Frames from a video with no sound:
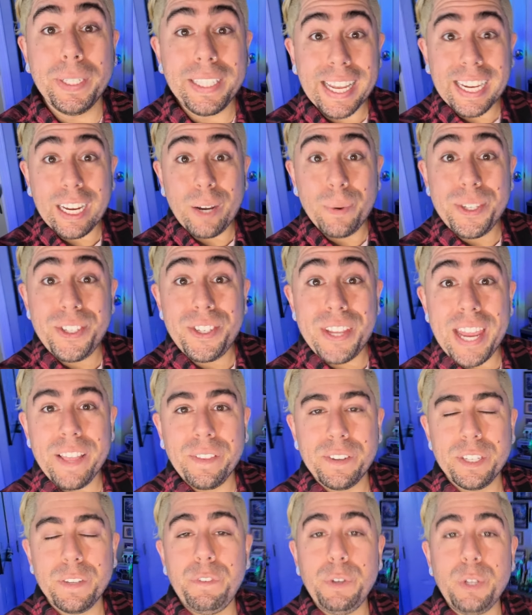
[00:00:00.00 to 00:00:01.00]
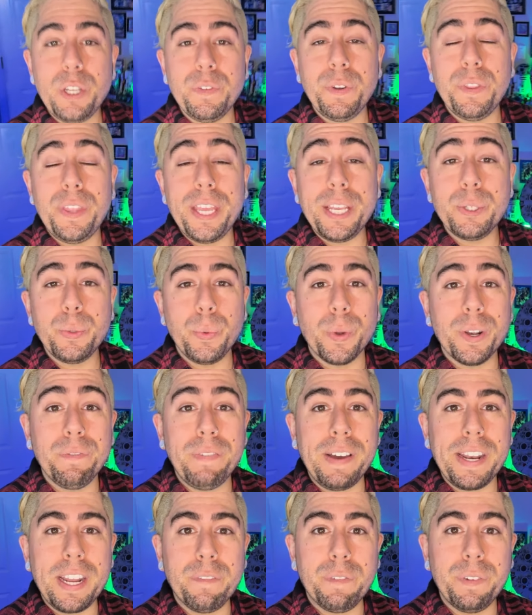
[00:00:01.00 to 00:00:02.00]
like I was saying, there's a few different things we want to
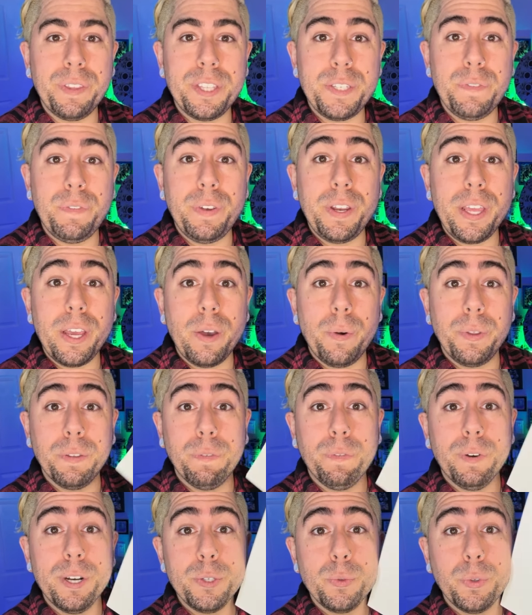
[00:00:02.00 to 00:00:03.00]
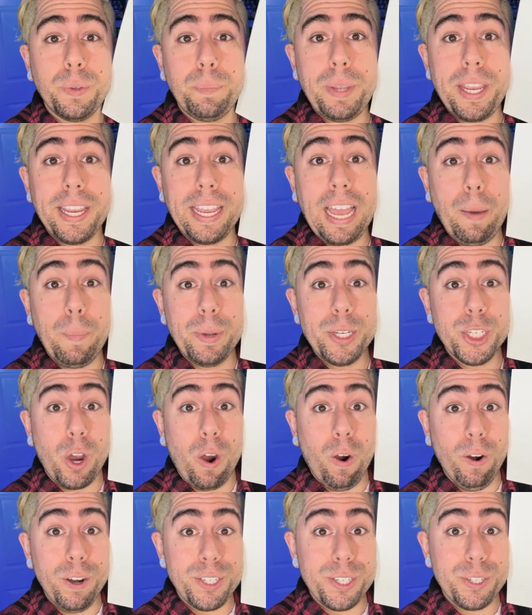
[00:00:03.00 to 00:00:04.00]
find out for this video. And the first one being, how much
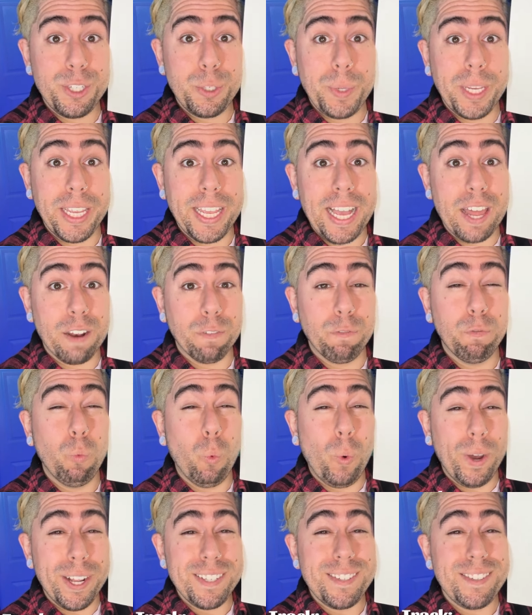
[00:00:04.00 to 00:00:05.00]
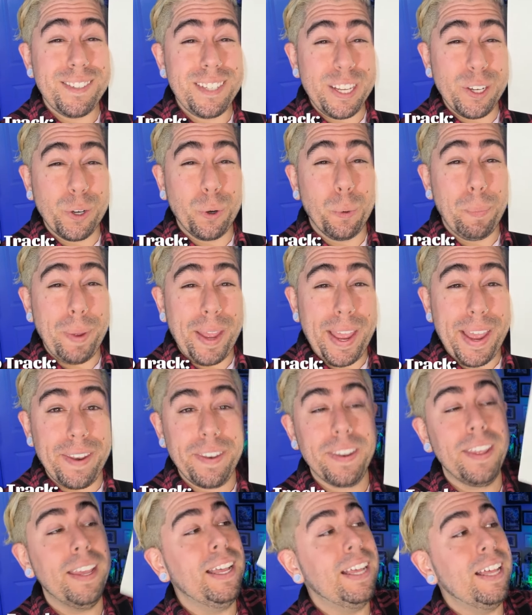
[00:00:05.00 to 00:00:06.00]
art do we get out of one single pen?
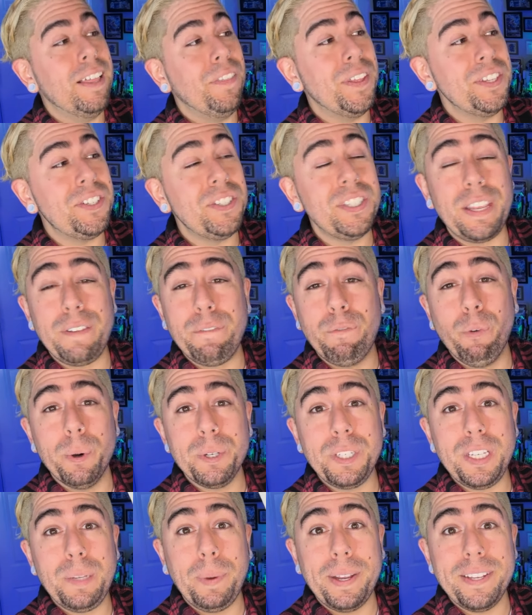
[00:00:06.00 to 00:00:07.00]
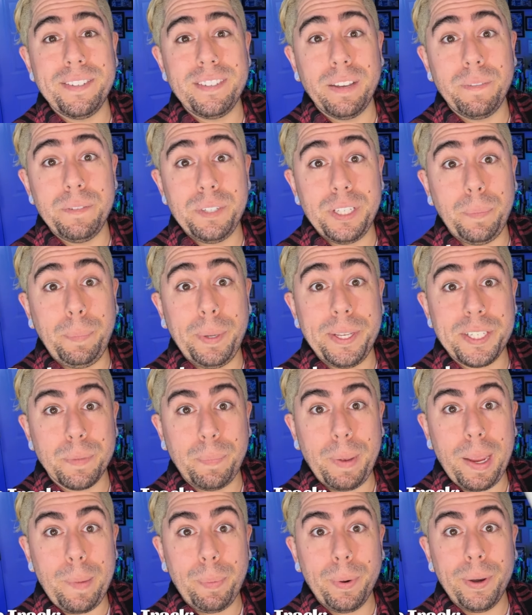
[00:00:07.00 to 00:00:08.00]
This is a 14 by 17 piece of
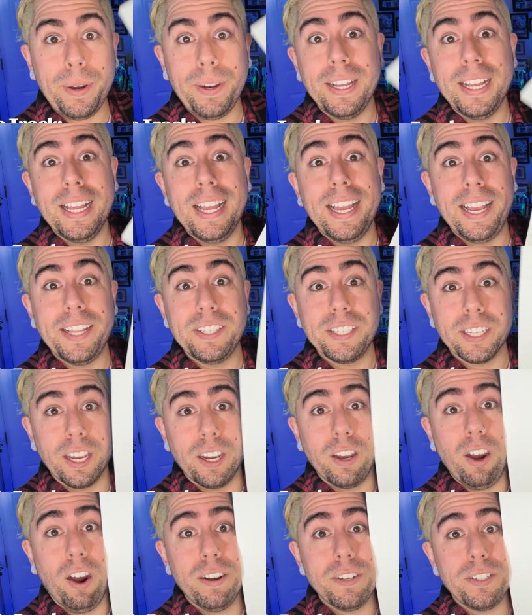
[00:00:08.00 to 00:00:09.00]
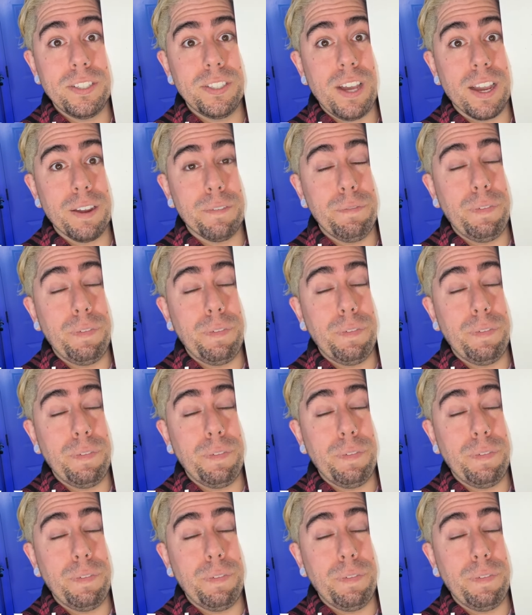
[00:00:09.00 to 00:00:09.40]
paper. It's like a cardstock